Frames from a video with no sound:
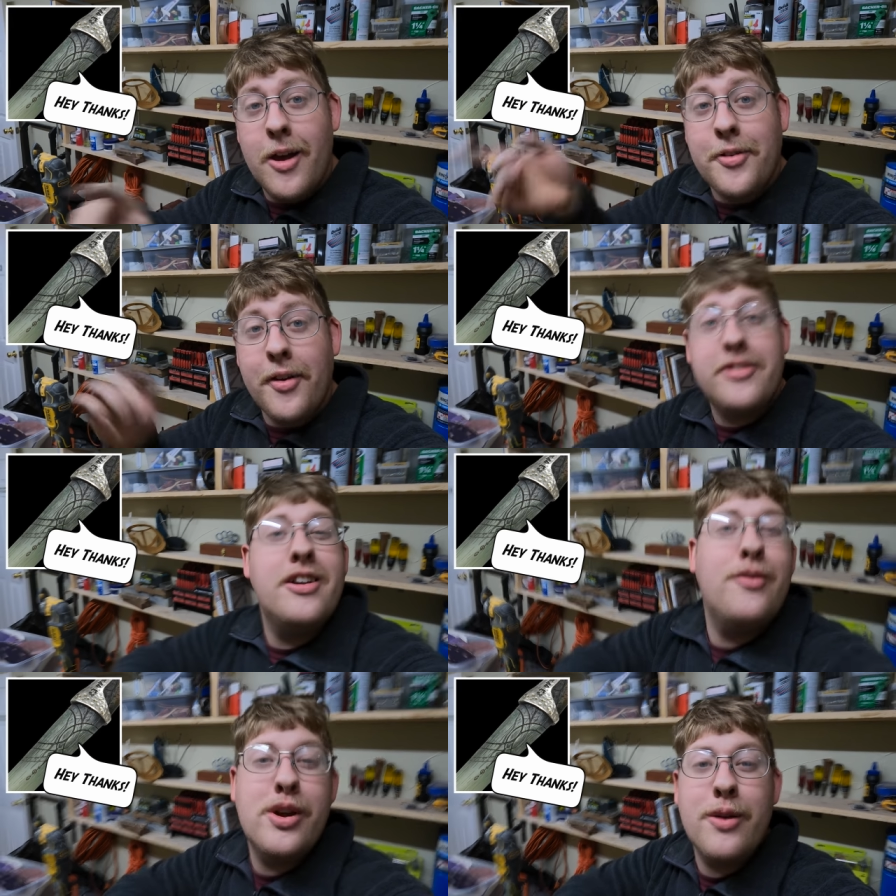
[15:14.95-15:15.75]
So let's
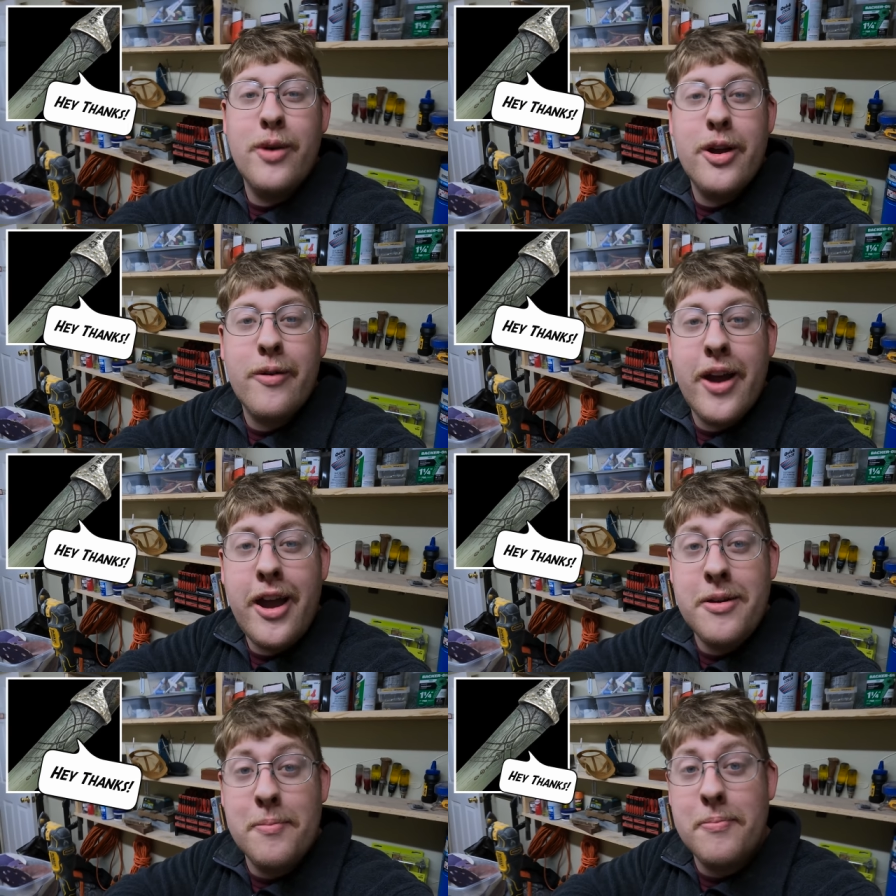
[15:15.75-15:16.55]
see if we can
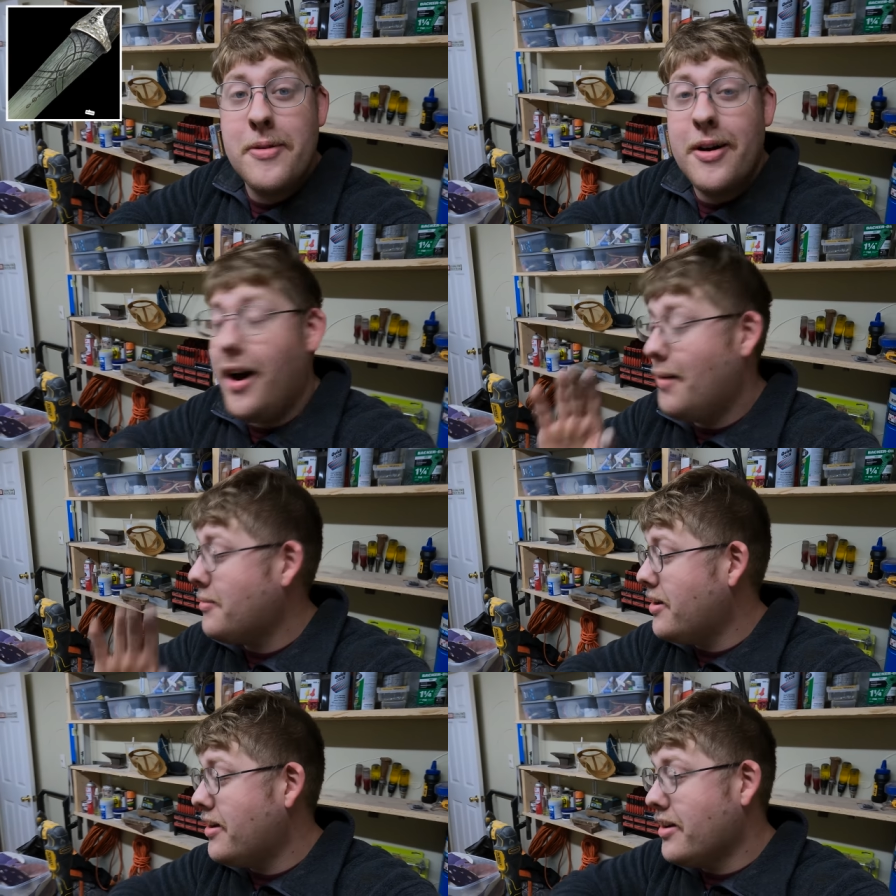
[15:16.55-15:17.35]
recreate them.
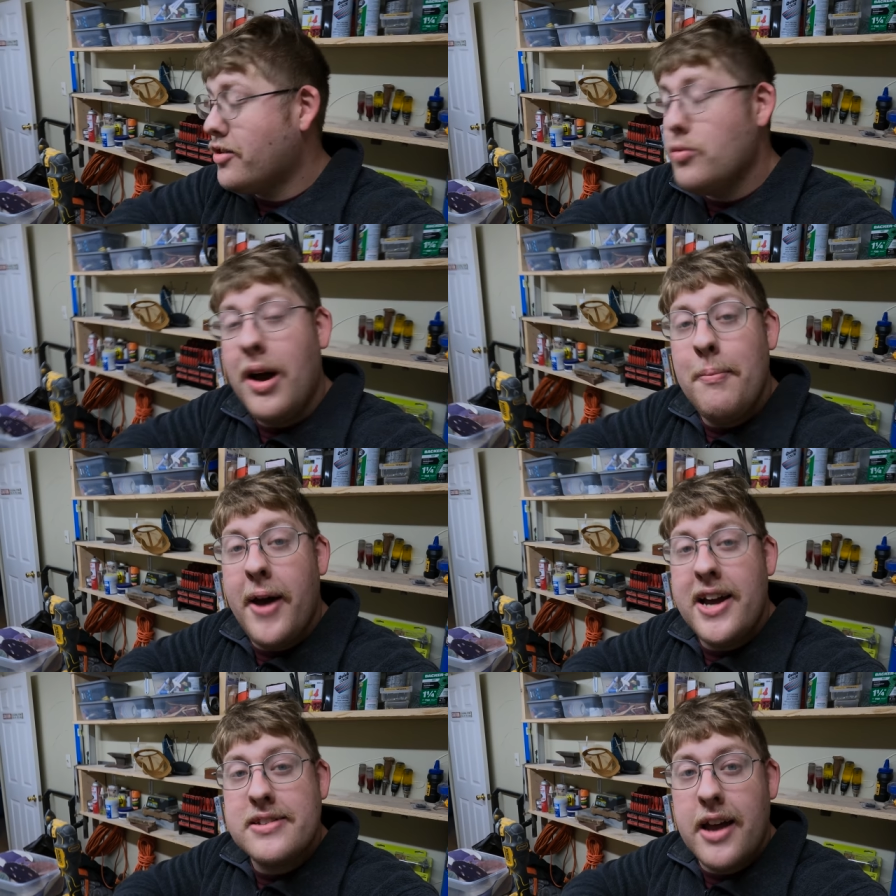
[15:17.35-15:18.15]
I'm gonna do my
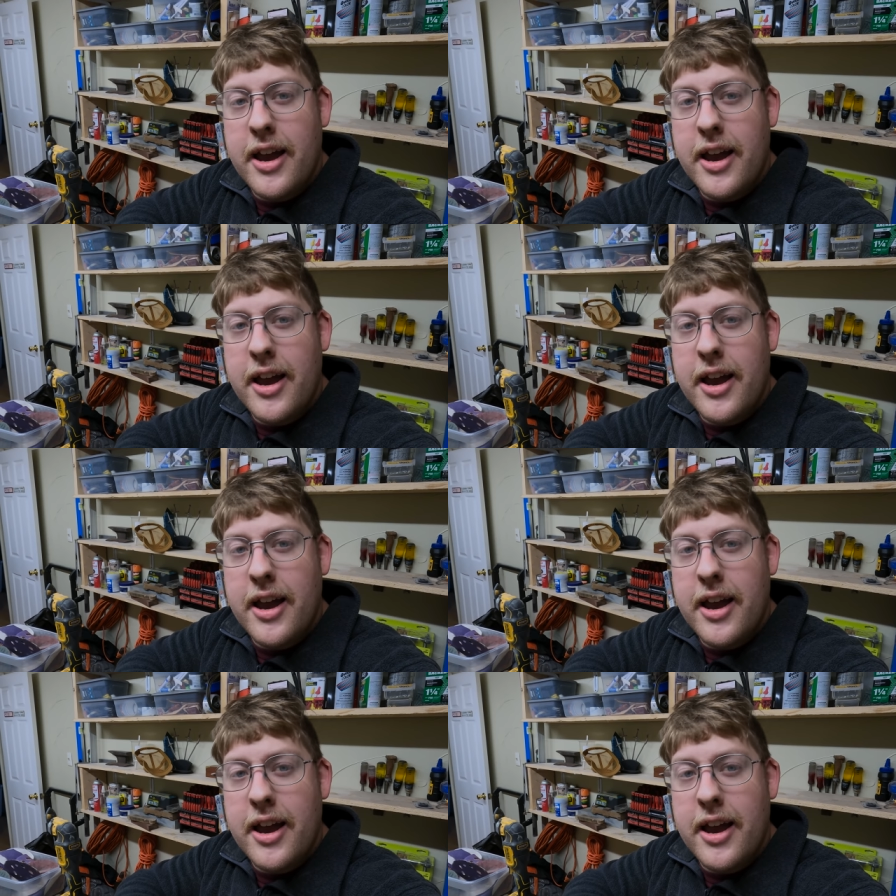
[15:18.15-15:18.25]
best.